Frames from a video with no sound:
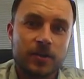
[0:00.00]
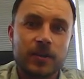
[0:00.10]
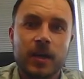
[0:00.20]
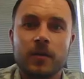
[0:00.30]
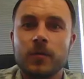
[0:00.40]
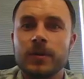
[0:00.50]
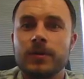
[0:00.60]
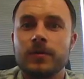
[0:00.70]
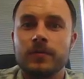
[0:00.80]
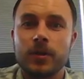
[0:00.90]
Actually, I
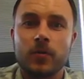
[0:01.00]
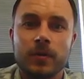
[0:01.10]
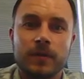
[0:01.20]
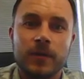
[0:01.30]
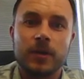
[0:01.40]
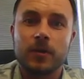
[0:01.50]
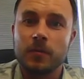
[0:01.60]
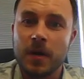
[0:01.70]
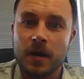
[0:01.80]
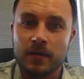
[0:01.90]
wanted to record the
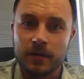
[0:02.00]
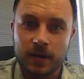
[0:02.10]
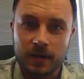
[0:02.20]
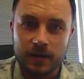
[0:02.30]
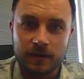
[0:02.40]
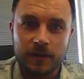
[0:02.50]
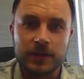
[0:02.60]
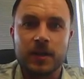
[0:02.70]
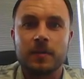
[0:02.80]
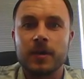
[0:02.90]
video about a
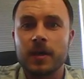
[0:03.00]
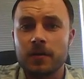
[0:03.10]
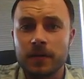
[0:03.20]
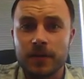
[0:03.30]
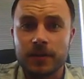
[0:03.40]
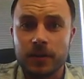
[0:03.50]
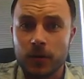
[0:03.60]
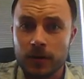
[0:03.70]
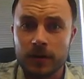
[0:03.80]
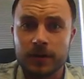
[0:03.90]
different topic. However,
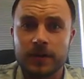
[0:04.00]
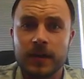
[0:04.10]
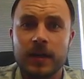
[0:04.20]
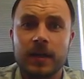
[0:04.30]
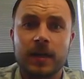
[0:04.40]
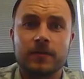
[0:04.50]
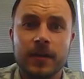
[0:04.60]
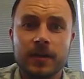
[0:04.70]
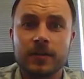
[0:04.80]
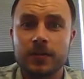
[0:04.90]
earlier today, I
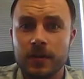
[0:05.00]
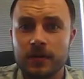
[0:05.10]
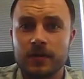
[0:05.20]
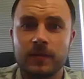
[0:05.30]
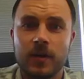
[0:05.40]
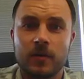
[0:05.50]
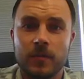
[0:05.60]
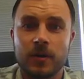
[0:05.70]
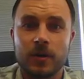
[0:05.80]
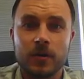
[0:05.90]
ran into another
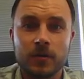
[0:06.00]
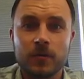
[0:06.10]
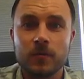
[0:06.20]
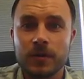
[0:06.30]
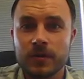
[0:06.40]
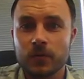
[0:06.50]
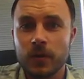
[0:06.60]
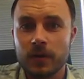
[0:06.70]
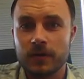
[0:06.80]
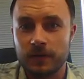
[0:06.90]
developer who wasn't
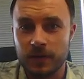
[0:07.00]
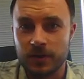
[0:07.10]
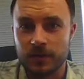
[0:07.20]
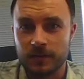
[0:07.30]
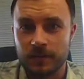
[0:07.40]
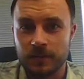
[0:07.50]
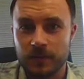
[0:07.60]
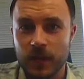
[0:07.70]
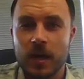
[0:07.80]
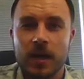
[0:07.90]
aware of the feature.
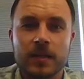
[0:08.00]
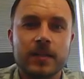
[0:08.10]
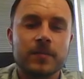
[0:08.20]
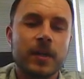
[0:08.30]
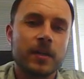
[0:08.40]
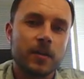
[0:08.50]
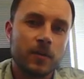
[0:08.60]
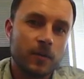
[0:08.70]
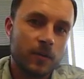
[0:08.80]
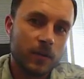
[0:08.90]
It seems like